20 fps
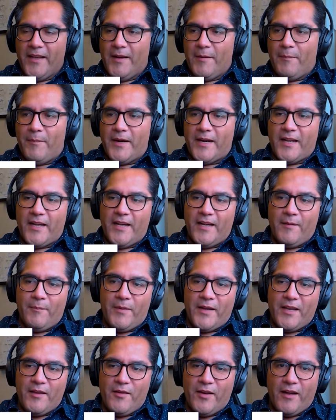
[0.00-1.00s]

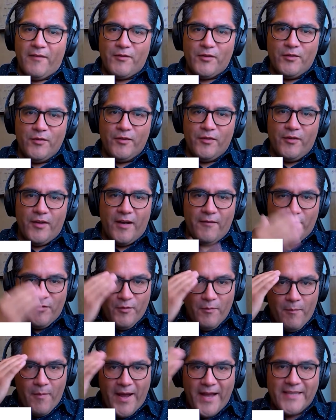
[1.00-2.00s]
but you have
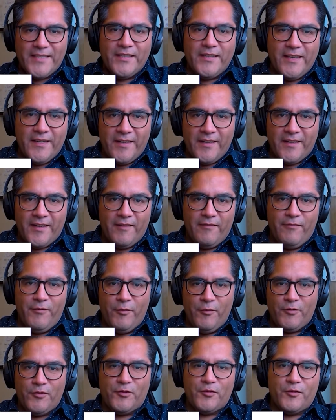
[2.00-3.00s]
to imagine a
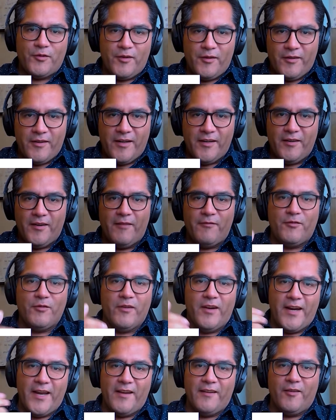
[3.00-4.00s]
future, and you have
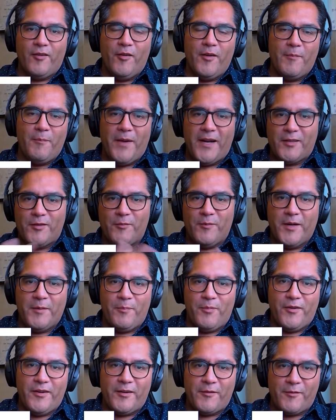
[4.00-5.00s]
to, again, going back to my
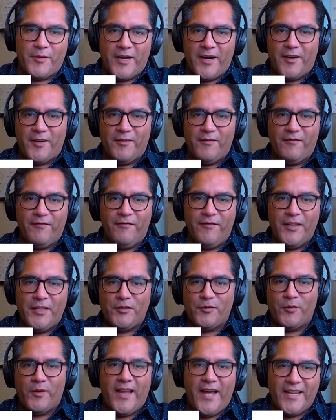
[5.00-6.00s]
point regarding
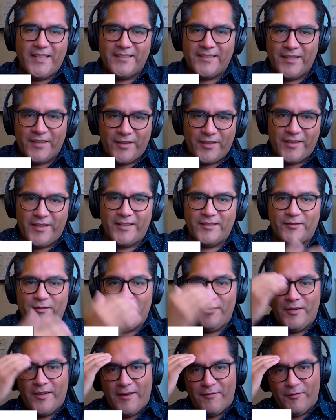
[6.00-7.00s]
visualizing things. So
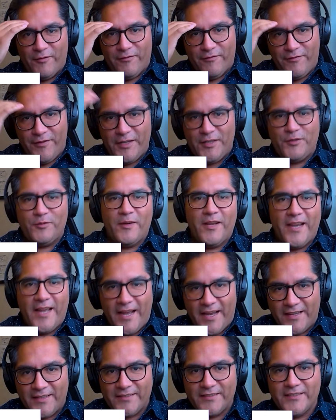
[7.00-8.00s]
you have to
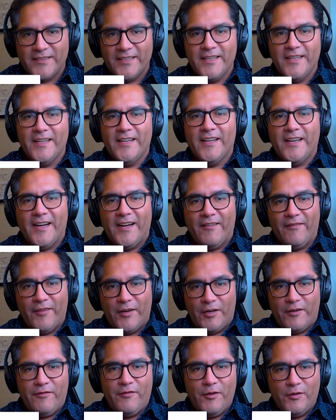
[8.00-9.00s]
visualize a
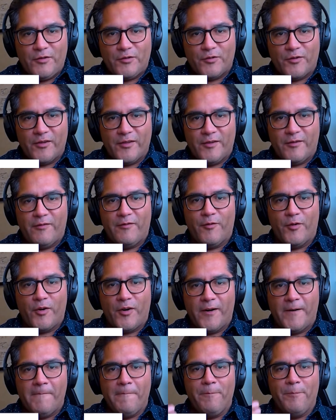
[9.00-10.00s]
better future.
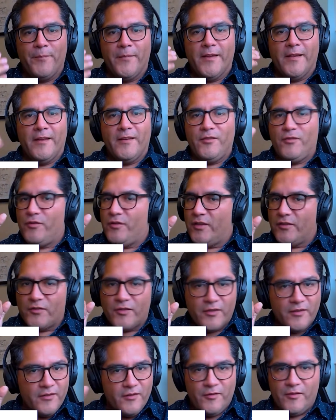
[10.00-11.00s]
Therefore, you
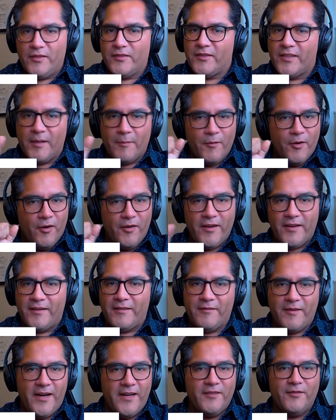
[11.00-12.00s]
just keep
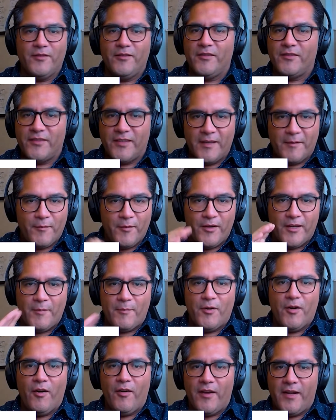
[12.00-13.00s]
going, right? So you just
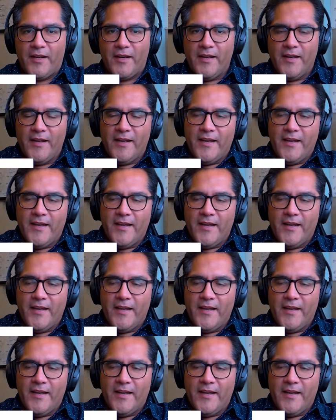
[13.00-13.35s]
keep going.